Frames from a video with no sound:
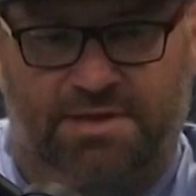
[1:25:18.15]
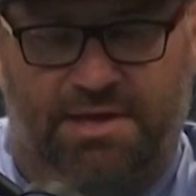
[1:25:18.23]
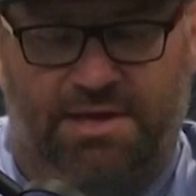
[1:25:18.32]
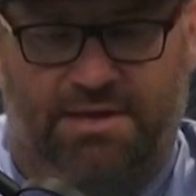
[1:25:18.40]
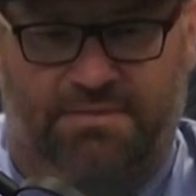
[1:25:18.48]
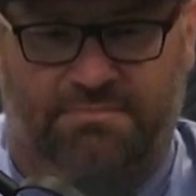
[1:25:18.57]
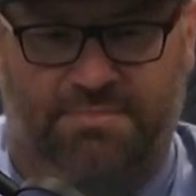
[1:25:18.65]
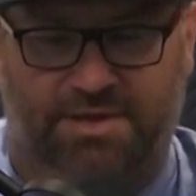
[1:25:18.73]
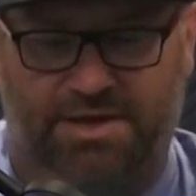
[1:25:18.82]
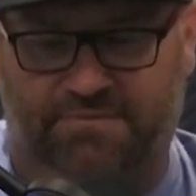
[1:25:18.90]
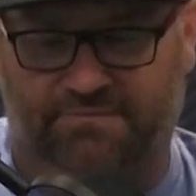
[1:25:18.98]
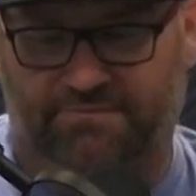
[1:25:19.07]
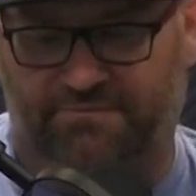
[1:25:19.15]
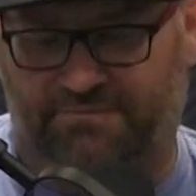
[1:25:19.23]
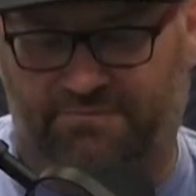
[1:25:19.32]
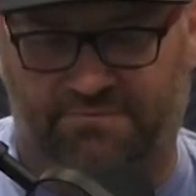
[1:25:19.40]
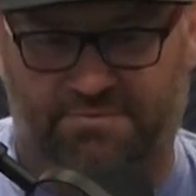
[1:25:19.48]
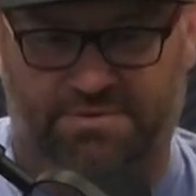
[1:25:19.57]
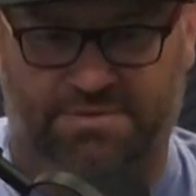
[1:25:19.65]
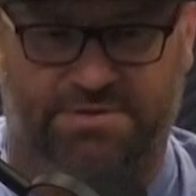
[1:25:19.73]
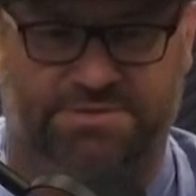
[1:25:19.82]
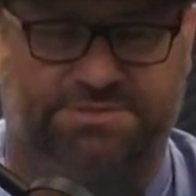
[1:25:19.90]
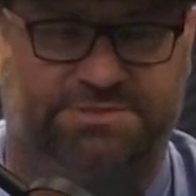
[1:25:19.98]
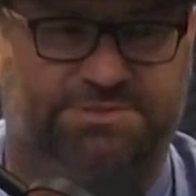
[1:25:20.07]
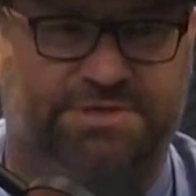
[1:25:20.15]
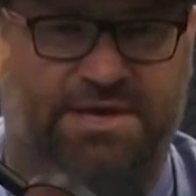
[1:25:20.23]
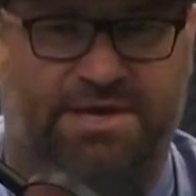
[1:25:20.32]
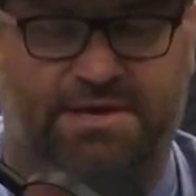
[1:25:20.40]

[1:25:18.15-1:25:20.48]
have there's